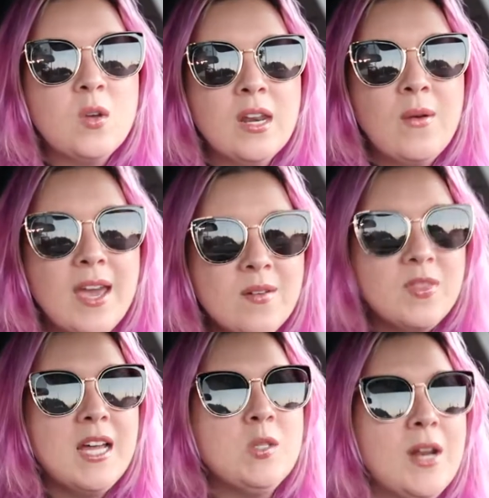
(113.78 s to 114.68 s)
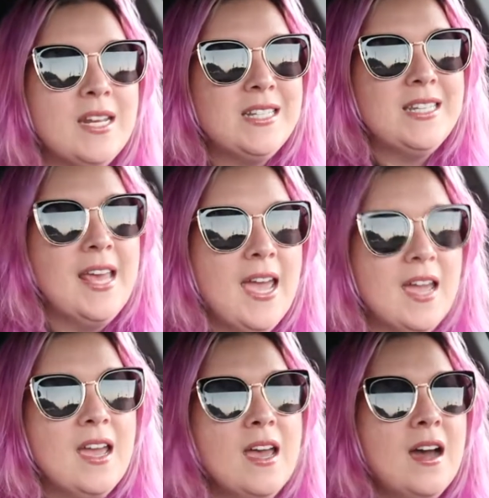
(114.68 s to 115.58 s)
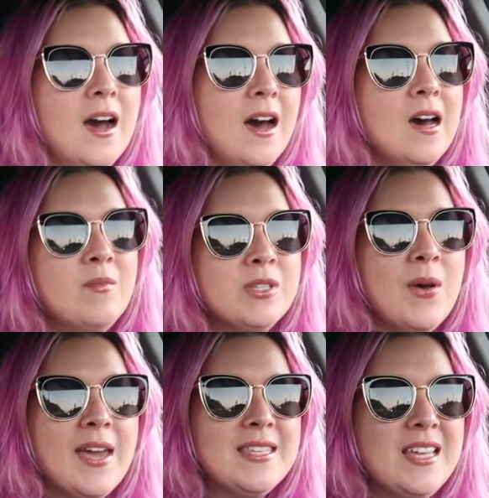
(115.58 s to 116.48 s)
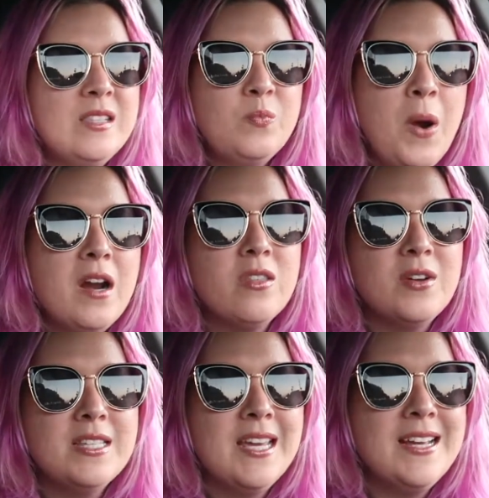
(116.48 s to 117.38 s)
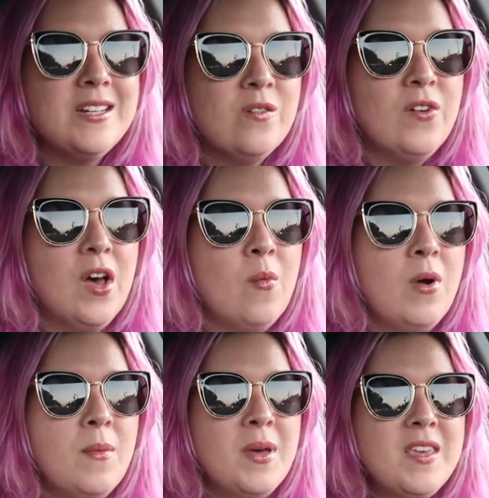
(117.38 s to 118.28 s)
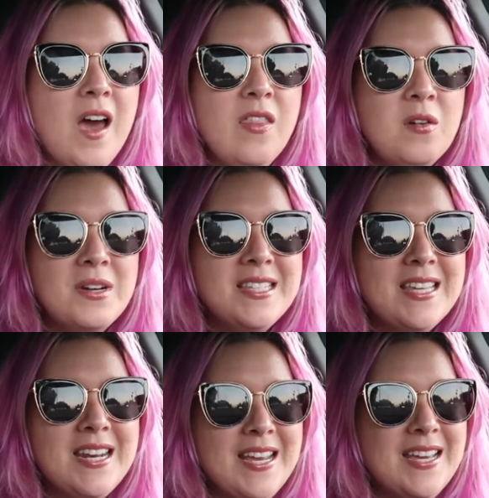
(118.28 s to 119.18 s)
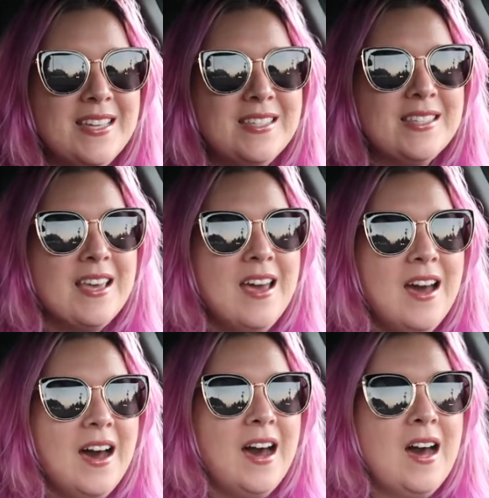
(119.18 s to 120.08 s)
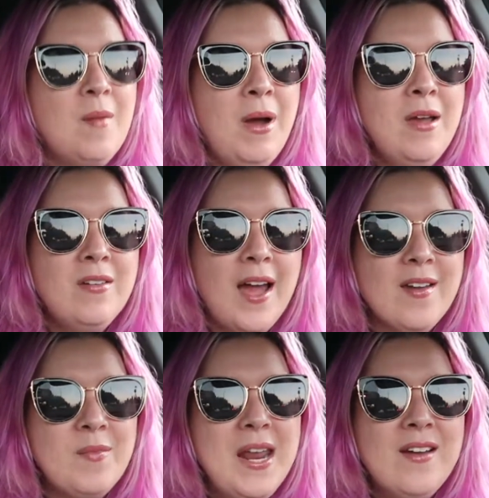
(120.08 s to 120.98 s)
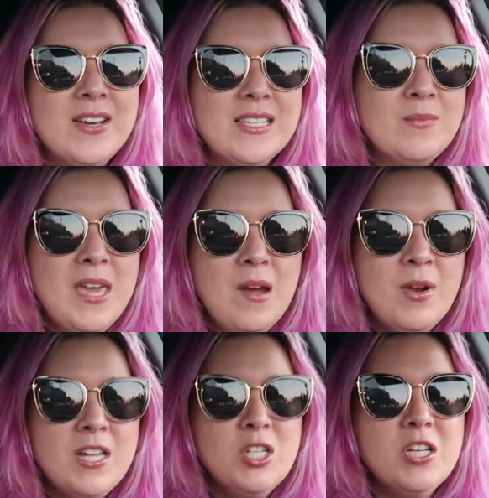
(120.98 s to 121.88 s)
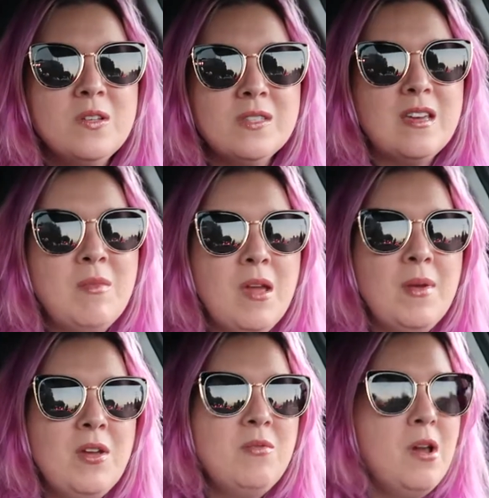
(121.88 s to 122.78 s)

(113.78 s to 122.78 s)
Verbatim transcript: So anyway, that's what I did today. Um, so I guess that's part of the reason I didn't film. But the other reason is um, I, have been having some camera issues, and maybe you